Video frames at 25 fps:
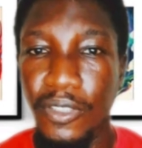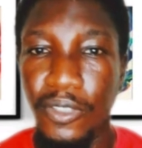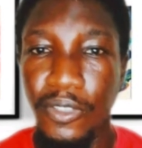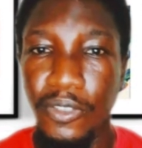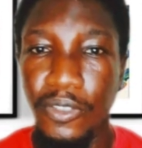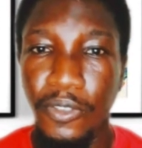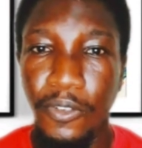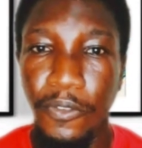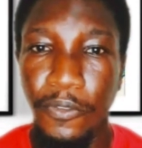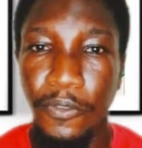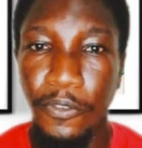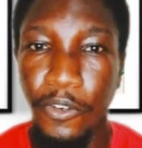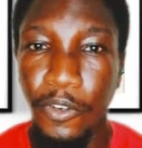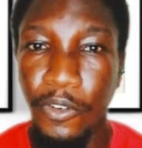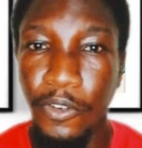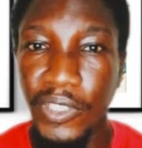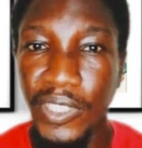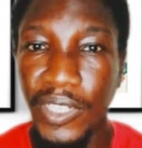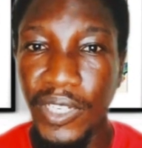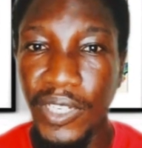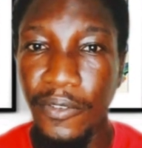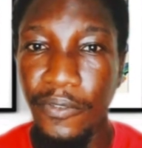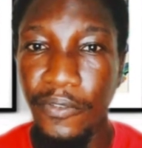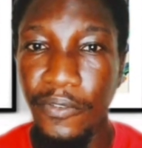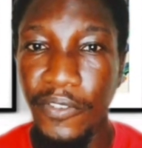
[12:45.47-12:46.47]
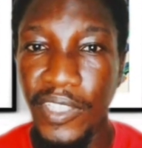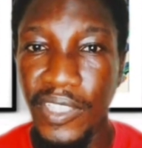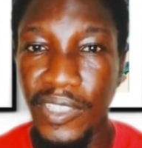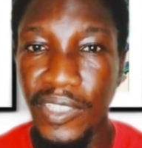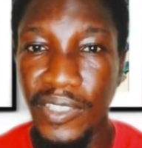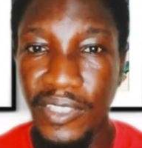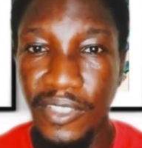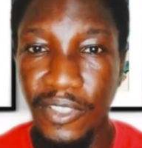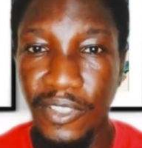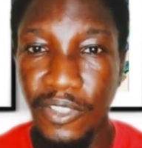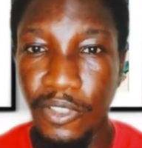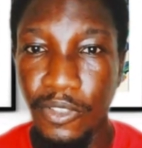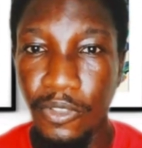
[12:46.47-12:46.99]
your foreign
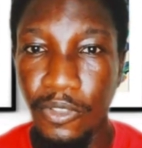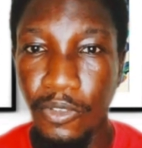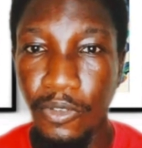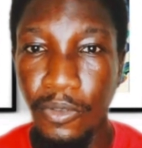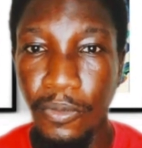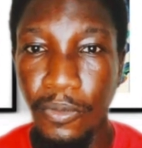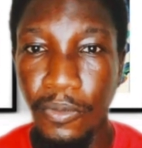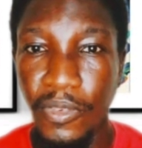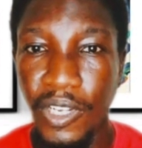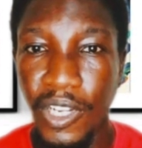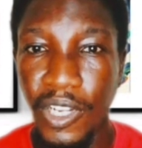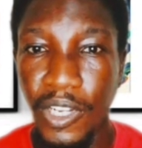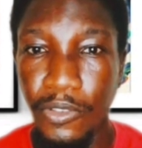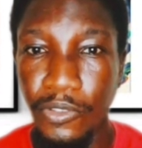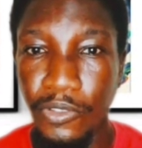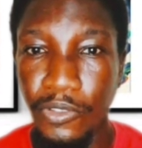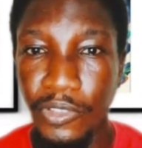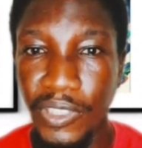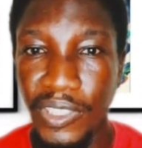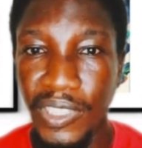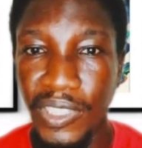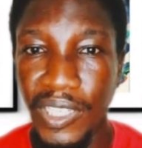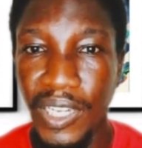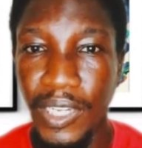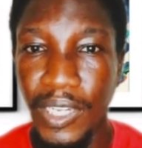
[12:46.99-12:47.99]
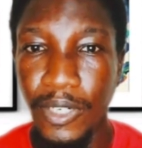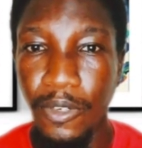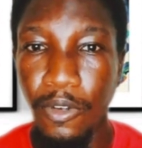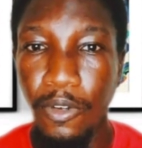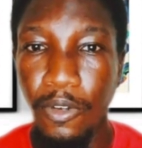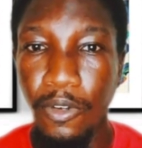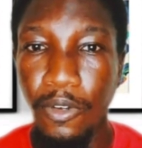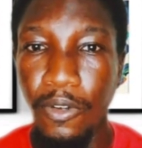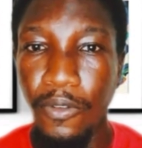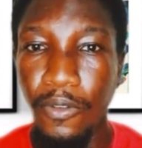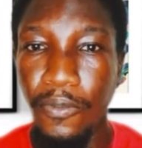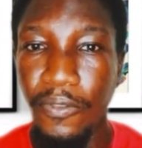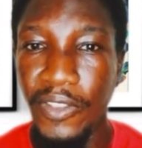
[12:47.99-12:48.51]
affairs in your home country, and
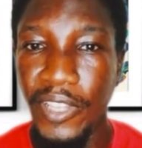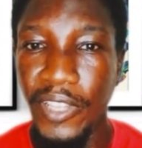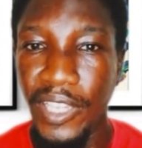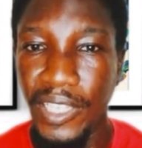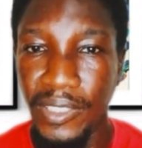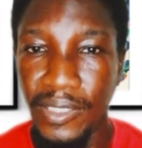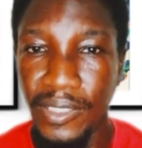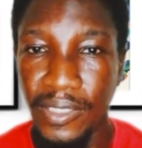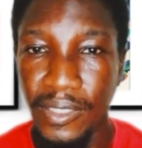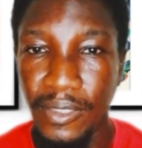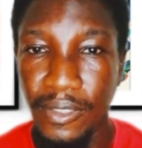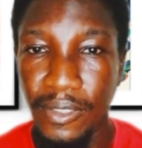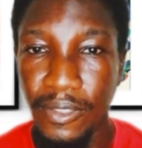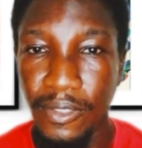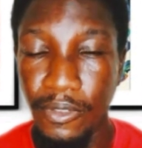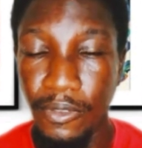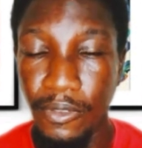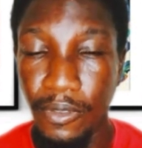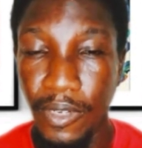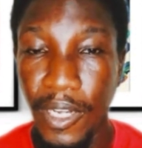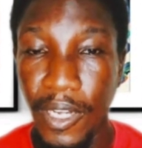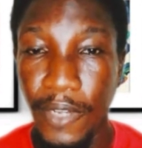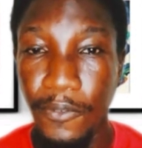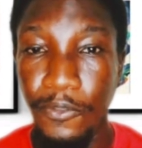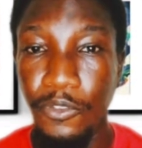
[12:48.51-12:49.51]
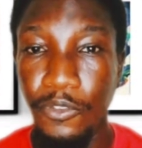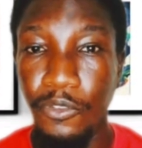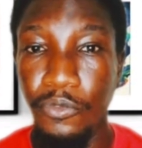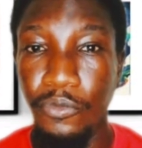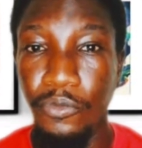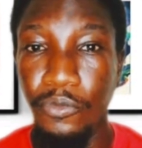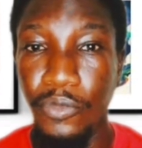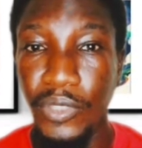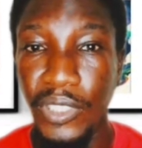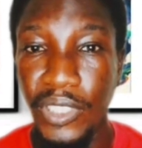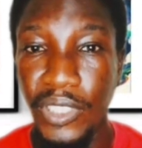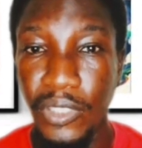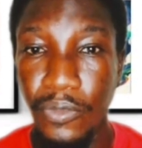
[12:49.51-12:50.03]
all of that. You have to
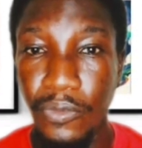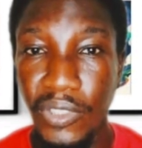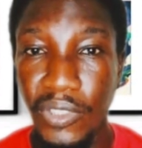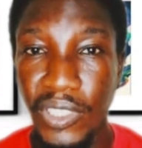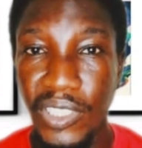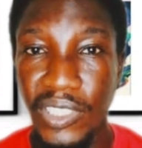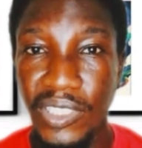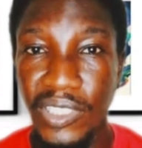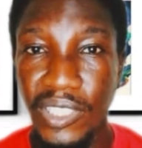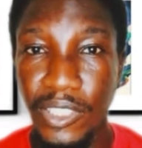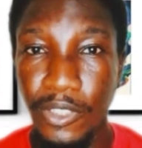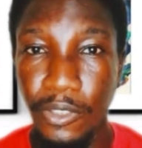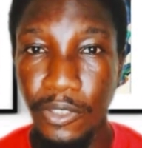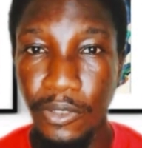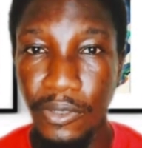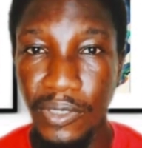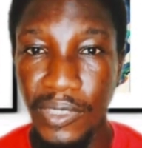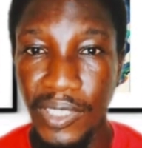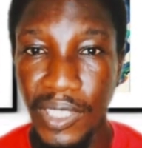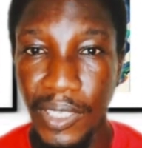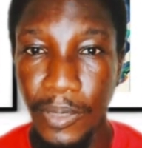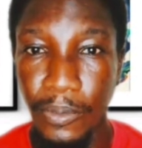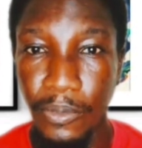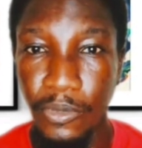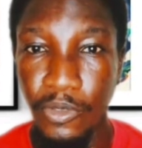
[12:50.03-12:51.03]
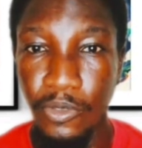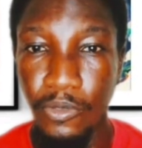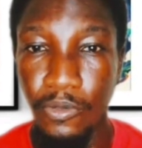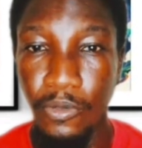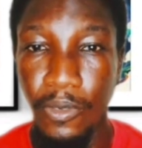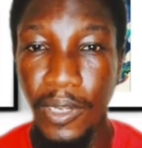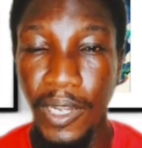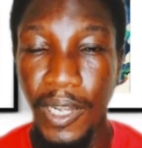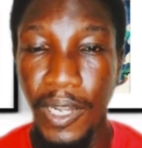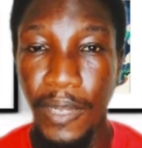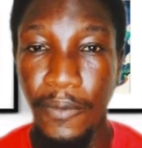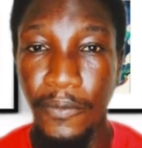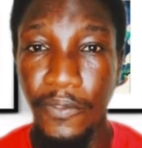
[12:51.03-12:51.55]
really take your time to
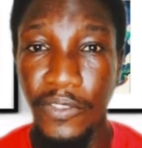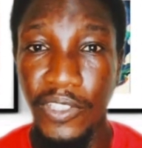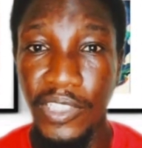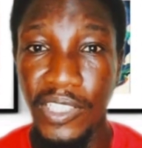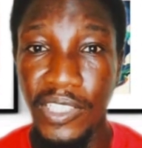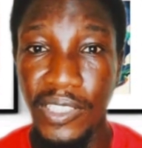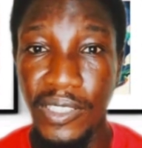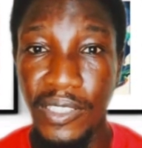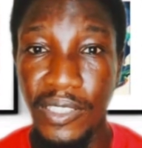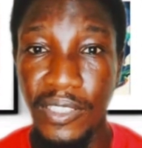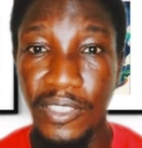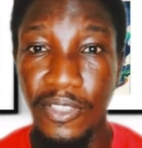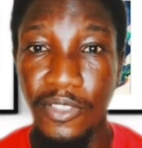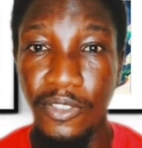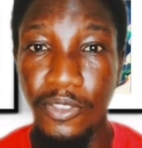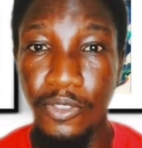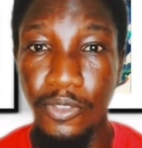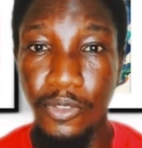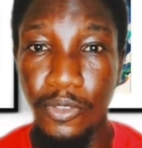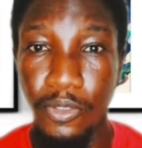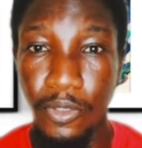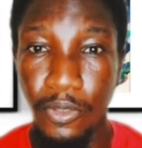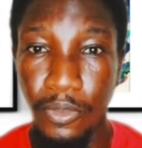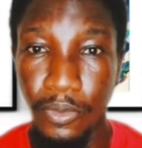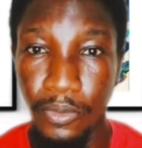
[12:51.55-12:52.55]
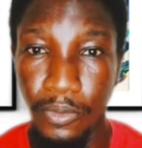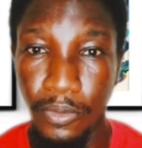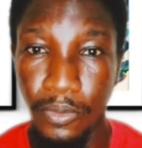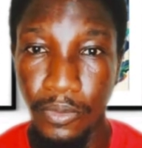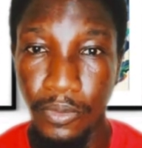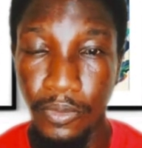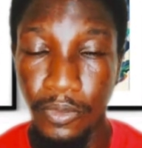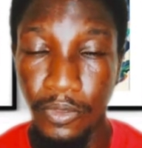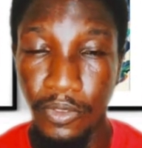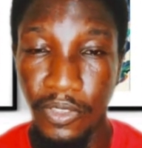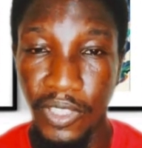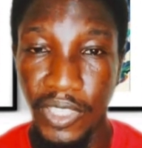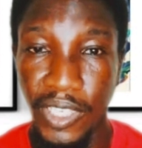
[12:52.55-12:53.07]
have these things done.
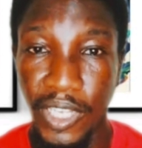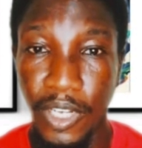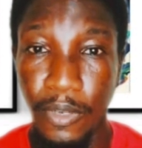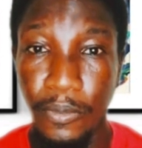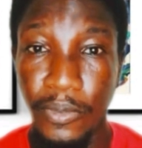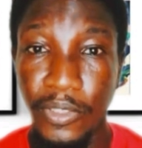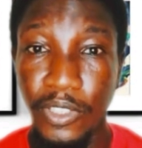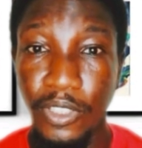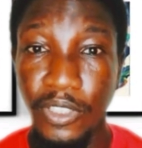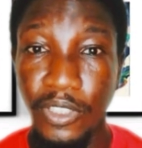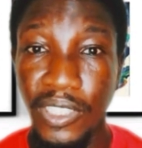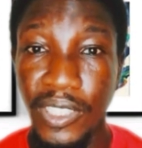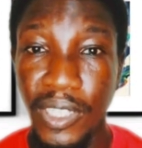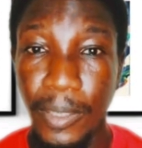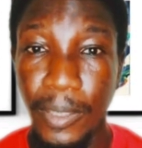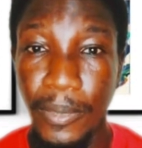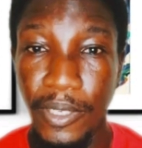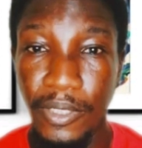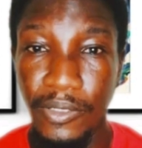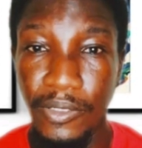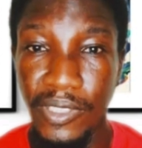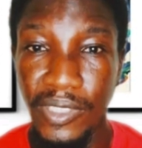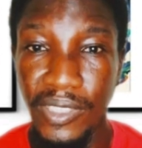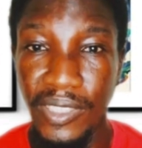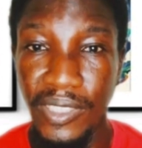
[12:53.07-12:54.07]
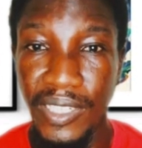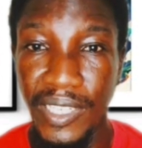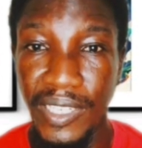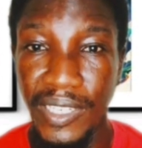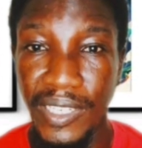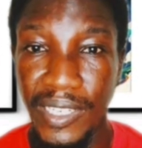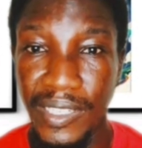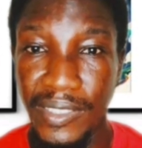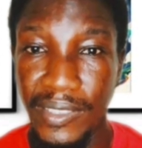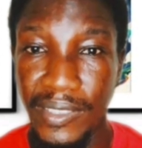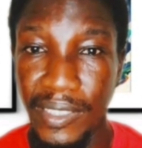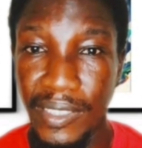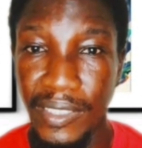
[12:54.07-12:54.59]
Okay, I'll be talking about it,
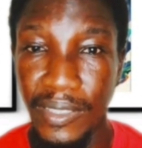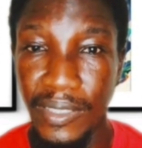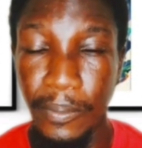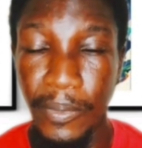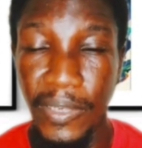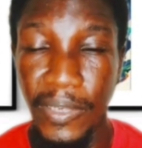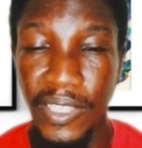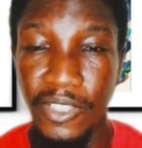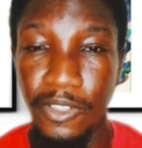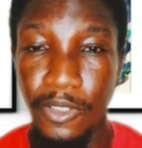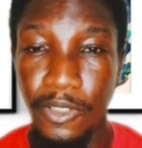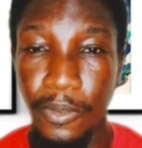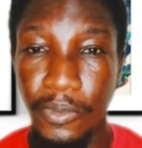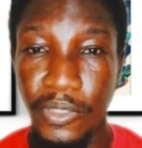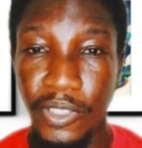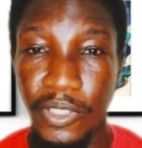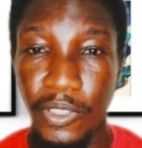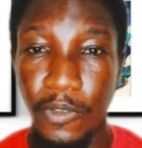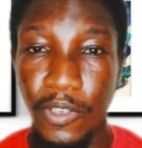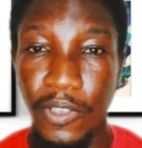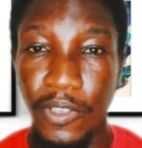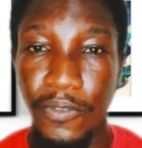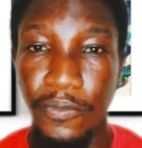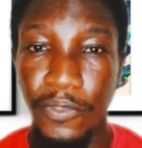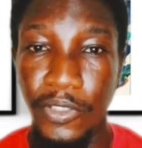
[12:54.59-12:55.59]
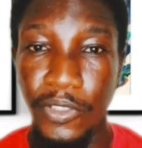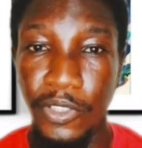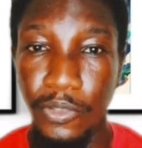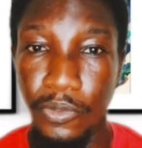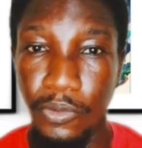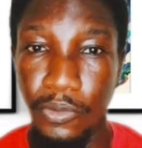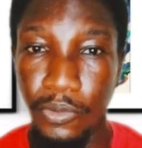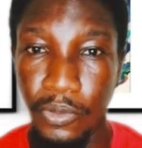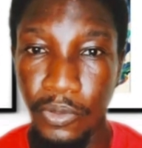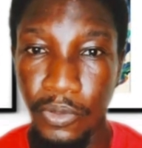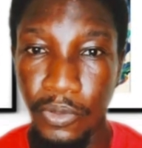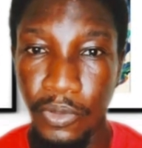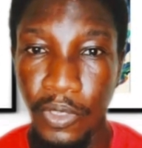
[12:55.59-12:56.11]
like I said, in my subsequent
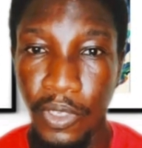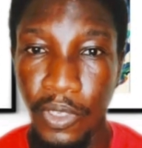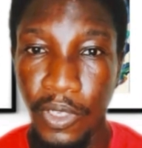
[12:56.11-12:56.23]
videos